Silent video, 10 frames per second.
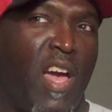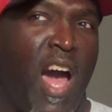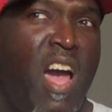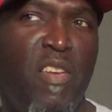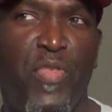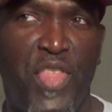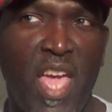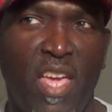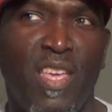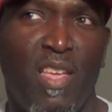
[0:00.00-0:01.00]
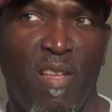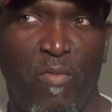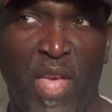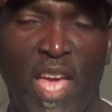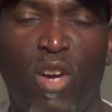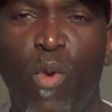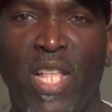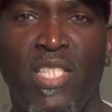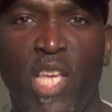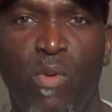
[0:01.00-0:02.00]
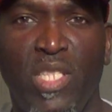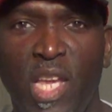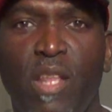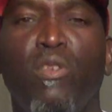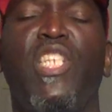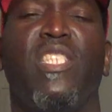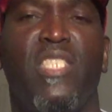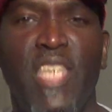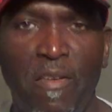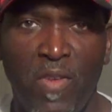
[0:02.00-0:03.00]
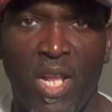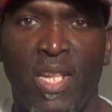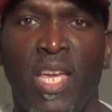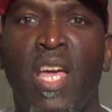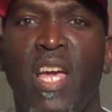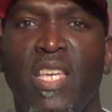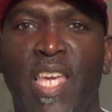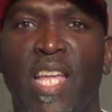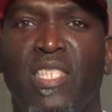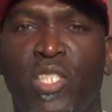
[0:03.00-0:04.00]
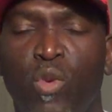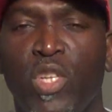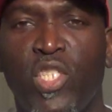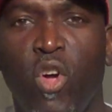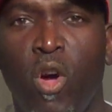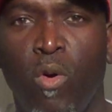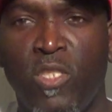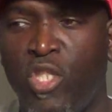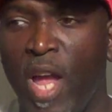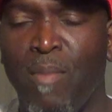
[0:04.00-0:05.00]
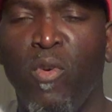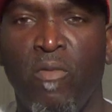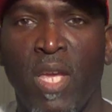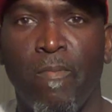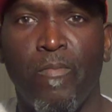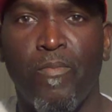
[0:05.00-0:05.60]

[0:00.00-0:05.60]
I think that Quentin Tarantino should definitely get to do a Star Trek movie.